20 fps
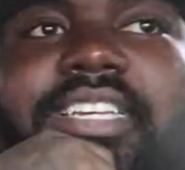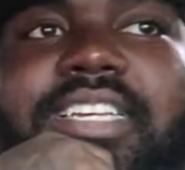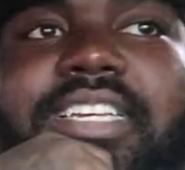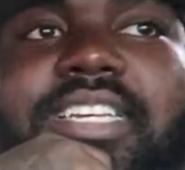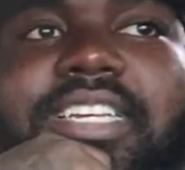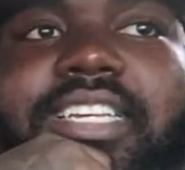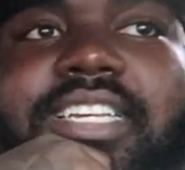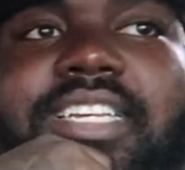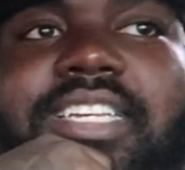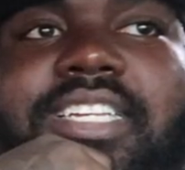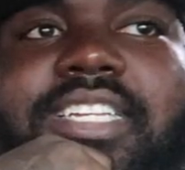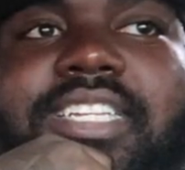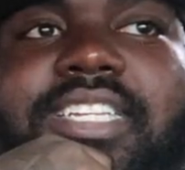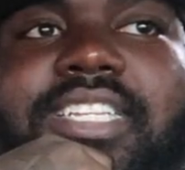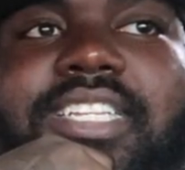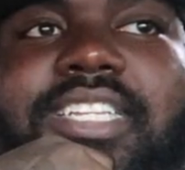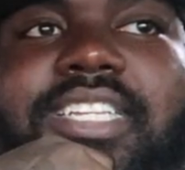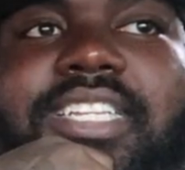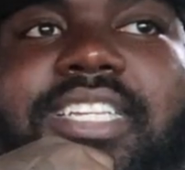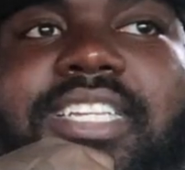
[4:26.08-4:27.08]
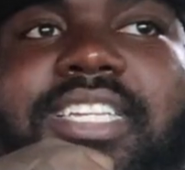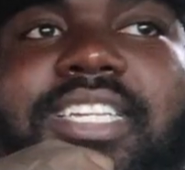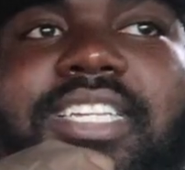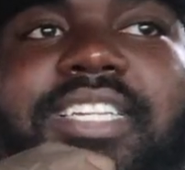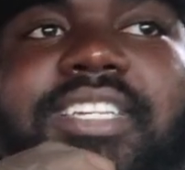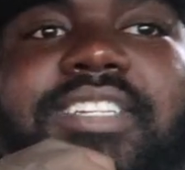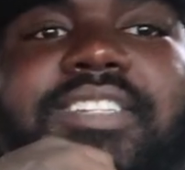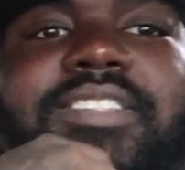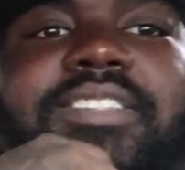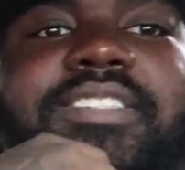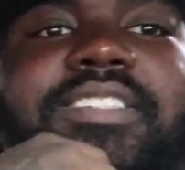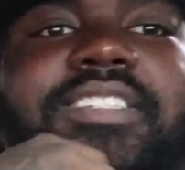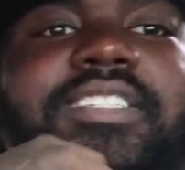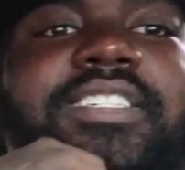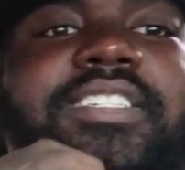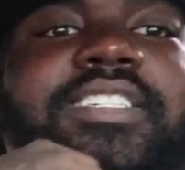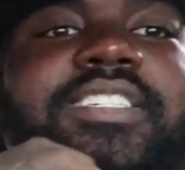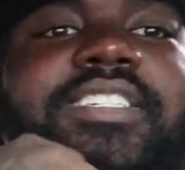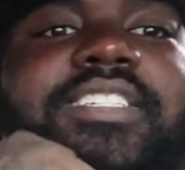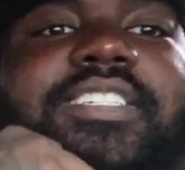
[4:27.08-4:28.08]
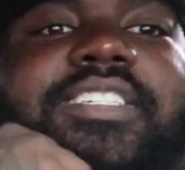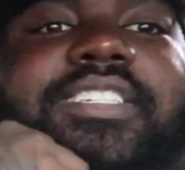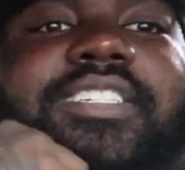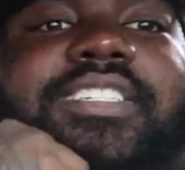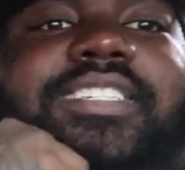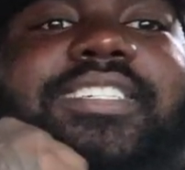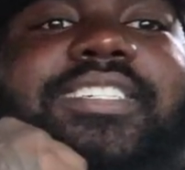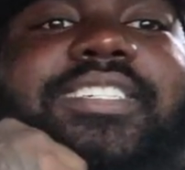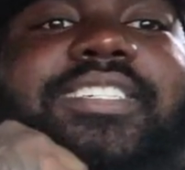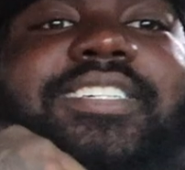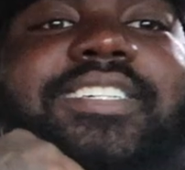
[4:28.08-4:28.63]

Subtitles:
(not speaking)